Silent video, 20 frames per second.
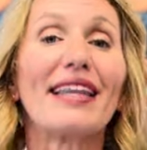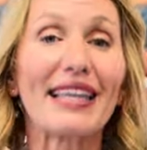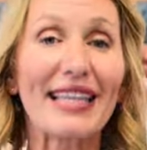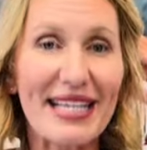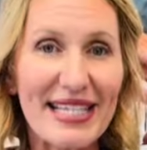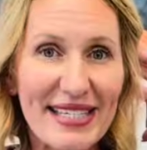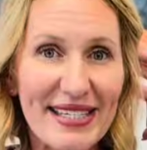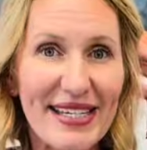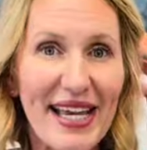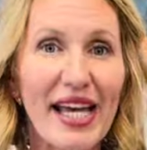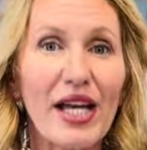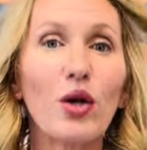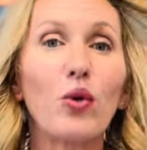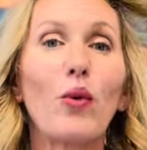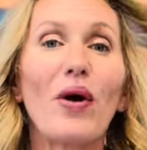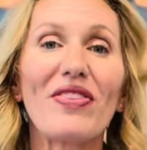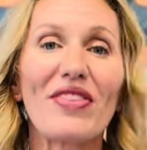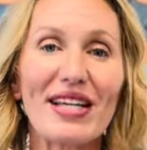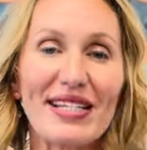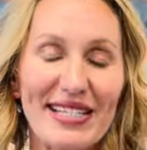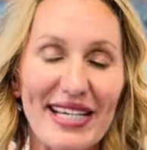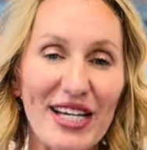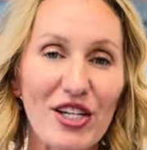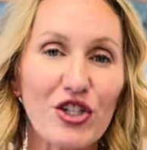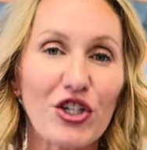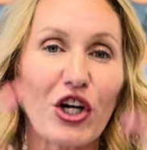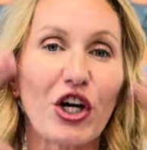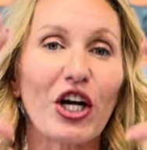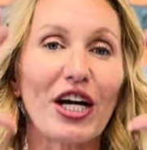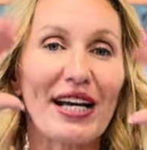listen when the
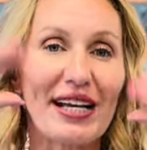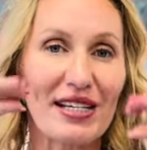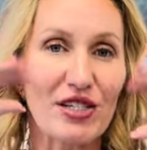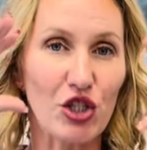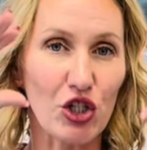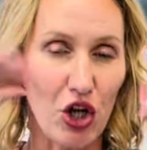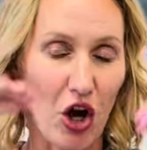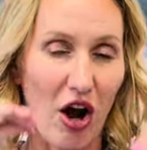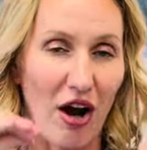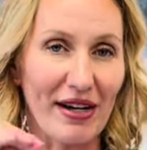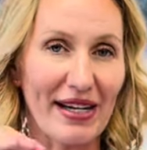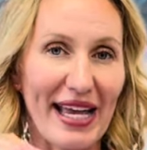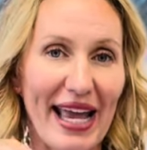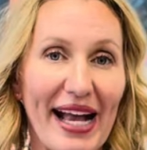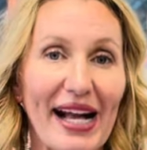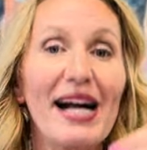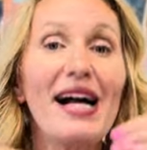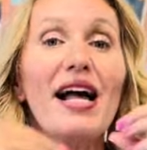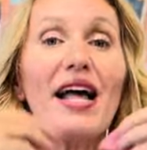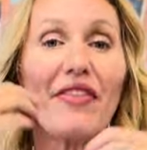teacher is talking.